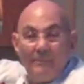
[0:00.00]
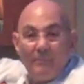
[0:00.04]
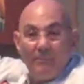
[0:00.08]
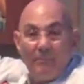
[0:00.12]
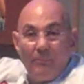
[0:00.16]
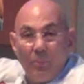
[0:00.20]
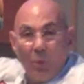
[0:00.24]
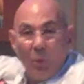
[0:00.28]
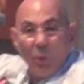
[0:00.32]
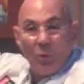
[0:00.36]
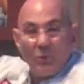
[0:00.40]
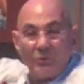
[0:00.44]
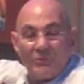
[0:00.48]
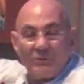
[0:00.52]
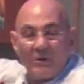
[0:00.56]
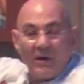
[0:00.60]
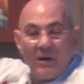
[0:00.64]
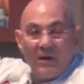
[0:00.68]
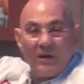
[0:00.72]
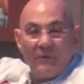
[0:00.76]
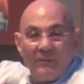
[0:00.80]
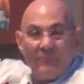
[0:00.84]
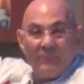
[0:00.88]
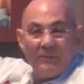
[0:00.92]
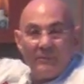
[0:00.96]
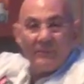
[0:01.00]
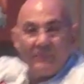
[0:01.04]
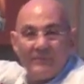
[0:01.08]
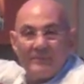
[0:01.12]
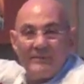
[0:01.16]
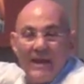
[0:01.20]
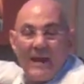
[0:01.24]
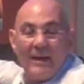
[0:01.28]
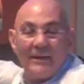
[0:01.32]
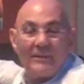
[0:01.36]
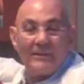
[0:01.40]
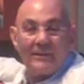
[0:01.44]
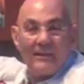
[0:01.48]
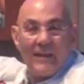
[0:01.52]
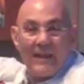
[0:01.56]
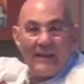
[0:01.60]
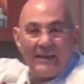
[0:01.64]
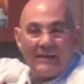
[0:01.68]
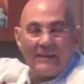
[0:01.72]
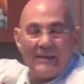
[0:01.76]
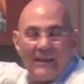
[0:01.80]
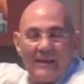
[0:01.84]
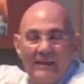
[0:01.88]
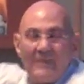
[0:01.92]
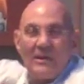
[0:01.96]
bolt of, not
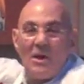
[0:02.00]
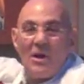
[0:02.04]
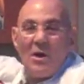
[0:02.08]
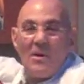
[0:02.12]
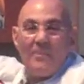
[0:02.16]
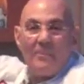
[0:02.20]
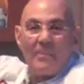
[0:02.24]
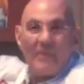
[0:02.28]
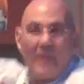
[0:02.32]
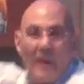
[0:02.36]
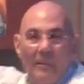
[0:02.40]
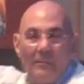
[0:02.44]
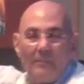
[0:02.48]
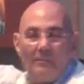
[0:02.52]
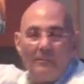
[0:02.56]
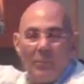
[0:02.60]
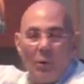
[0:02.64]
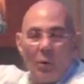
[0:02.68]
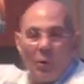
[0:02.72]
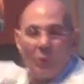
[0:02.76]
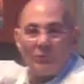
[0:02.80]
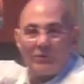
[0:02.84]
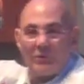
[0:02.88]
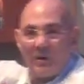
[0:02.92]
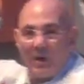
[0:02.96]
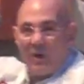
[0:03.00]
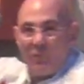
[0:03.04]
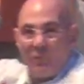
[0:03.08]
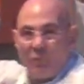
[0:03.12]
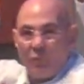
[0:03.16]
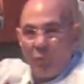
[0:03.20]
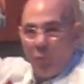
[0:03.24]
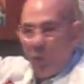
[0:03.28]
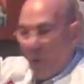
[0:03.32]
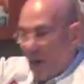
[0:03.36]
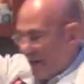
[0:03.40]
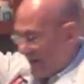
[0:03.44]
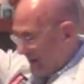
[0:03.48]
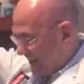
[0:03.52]
lightning, but a bolt of white